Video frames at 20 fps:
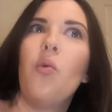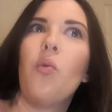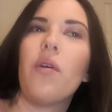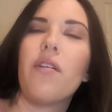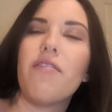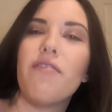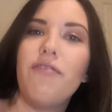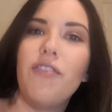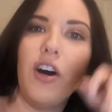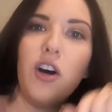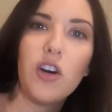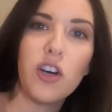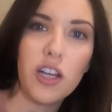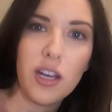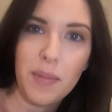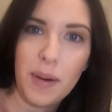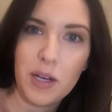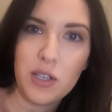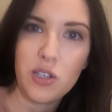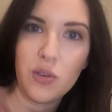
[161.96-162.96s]
we felt good
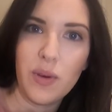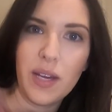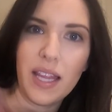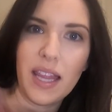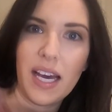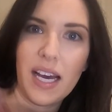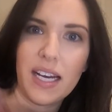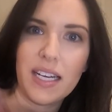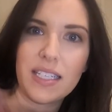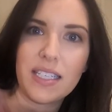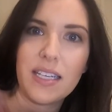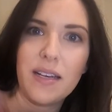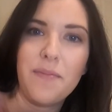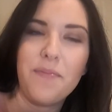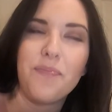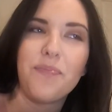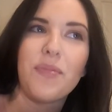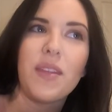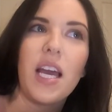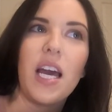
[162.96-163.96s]
about doing that.
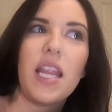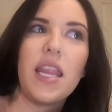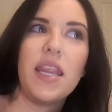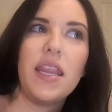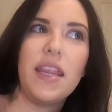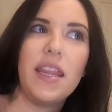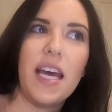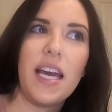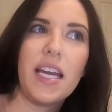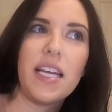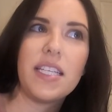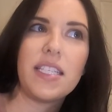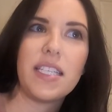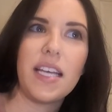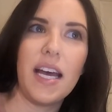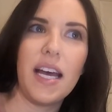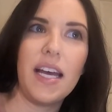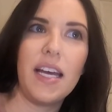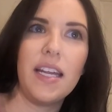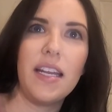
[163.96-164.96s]
They
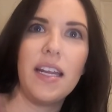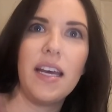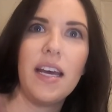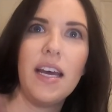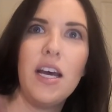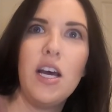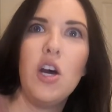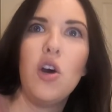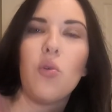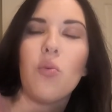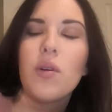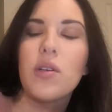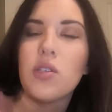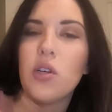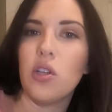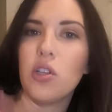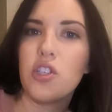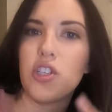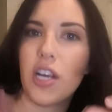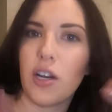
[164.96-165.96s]
said
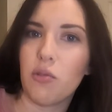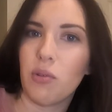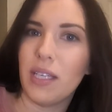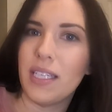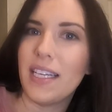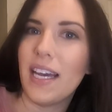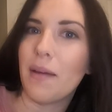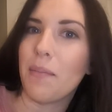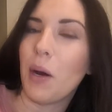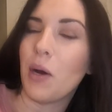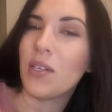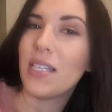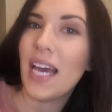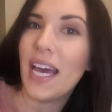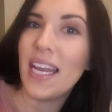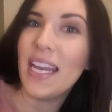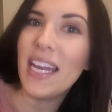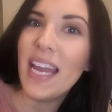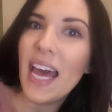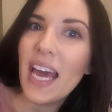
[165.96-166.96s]
results generally take about
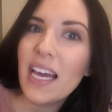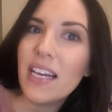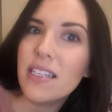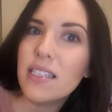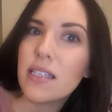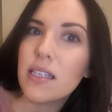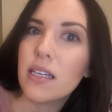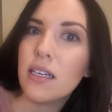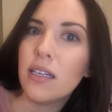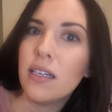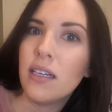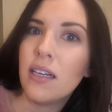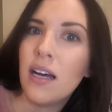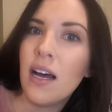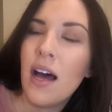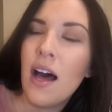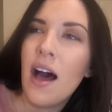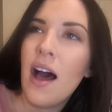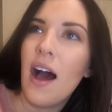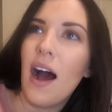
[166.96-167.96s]
10 days.
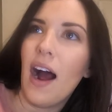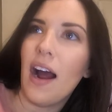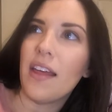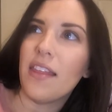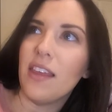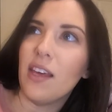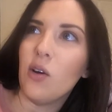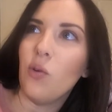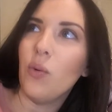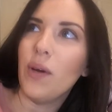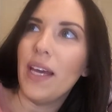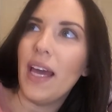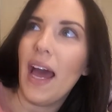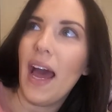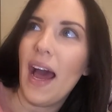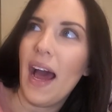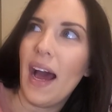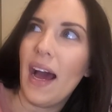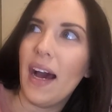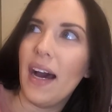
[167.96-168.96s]
I think we
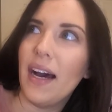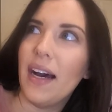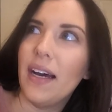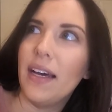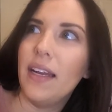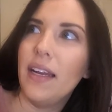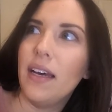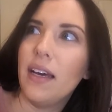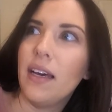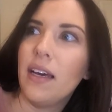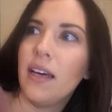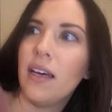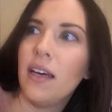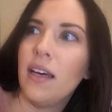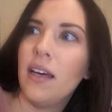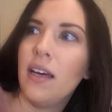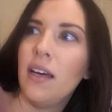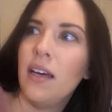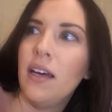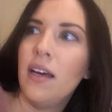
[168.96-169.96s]
had
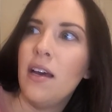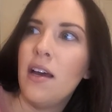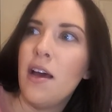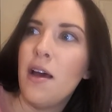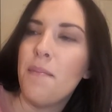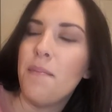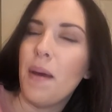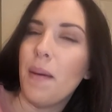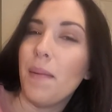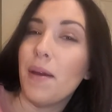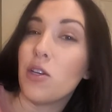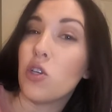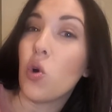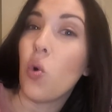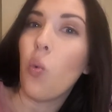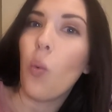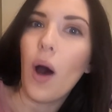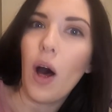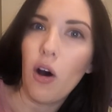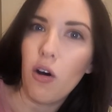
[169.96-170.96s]
maybe
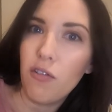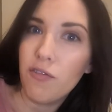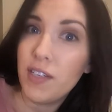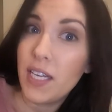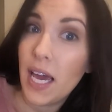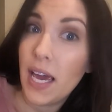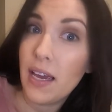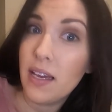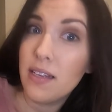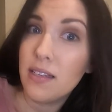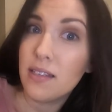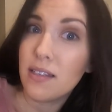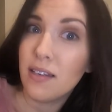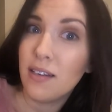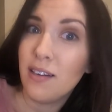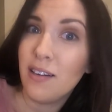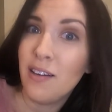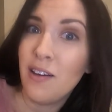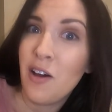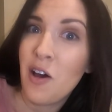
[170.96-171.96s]
12 days
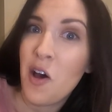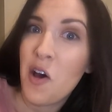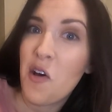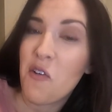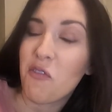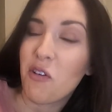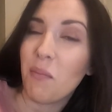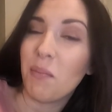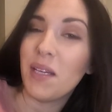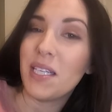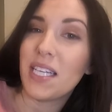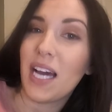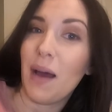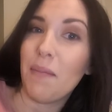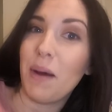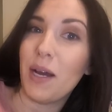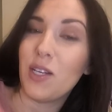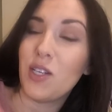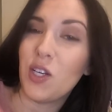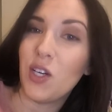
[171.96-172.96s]
from the
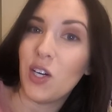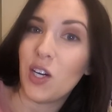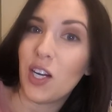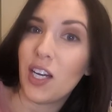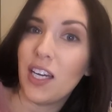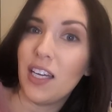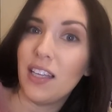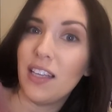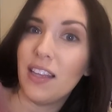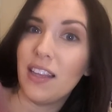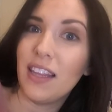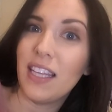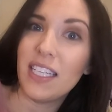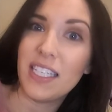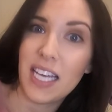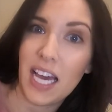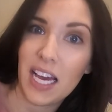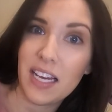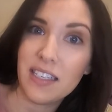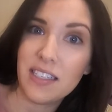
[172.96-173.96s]
time I took the
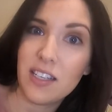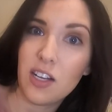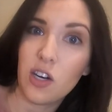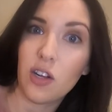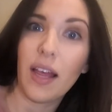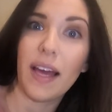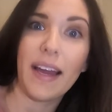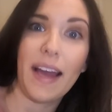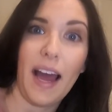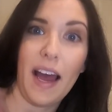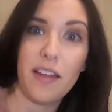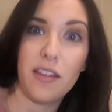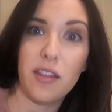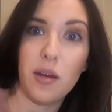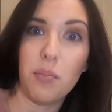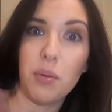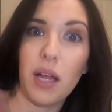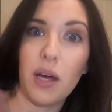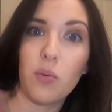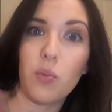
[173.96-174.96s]
test or like had
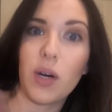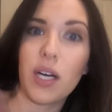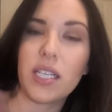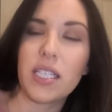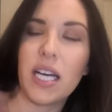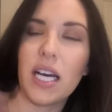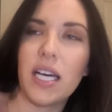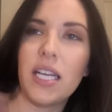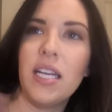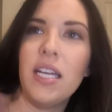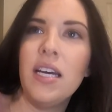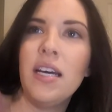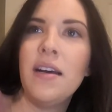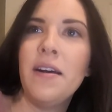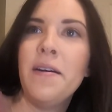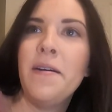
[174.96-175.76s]
the blood work done.